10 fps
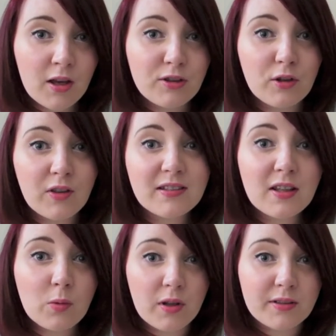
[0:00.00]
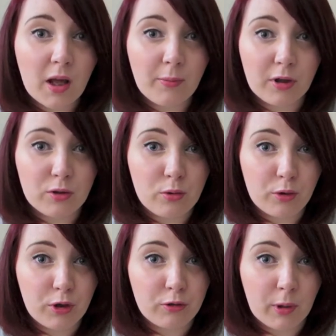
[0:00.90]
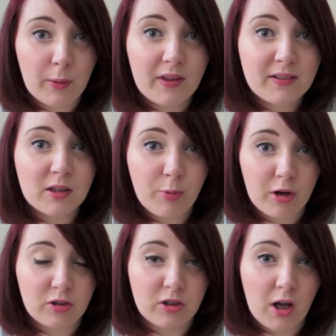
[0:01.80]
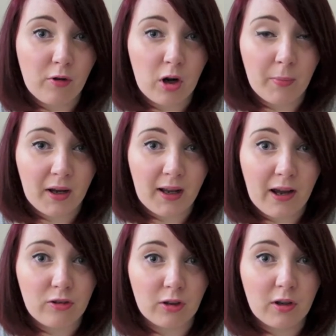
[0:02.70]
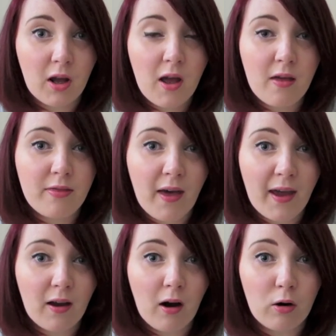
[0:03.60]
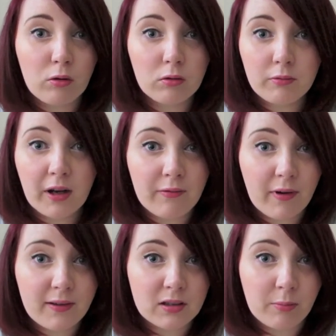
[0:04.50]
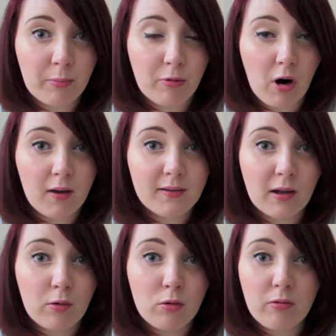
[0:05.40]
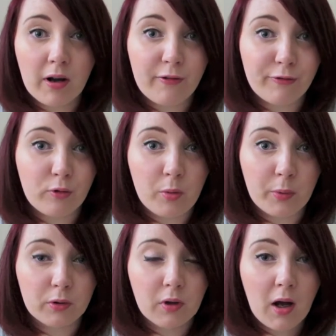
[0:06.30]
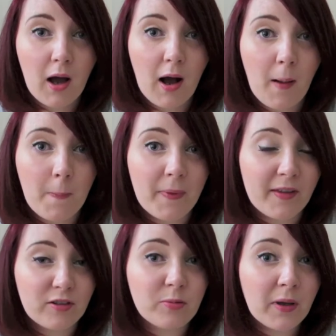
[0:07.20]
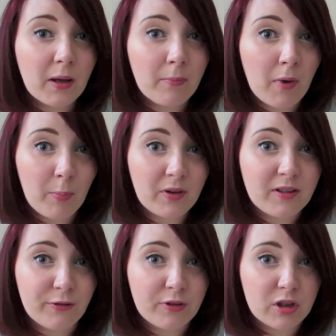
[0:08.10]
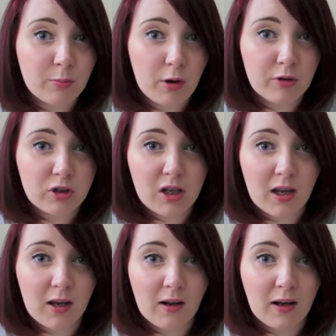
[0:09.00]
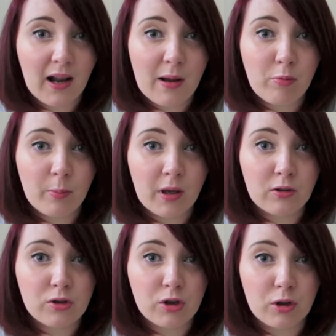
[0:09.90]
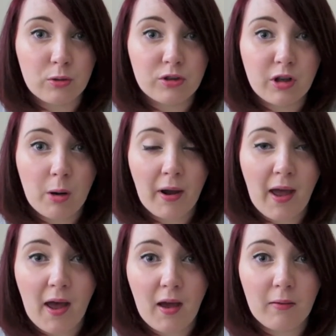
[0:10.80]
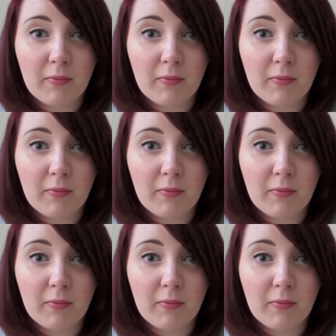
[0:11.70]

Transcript: So these are the ones that I'm going to talk you through, and these are the brushes that I've got in my collection. They are all really reasonably priced, they're all really affordable, but they just make a big difference to my routine and enable me to style my hair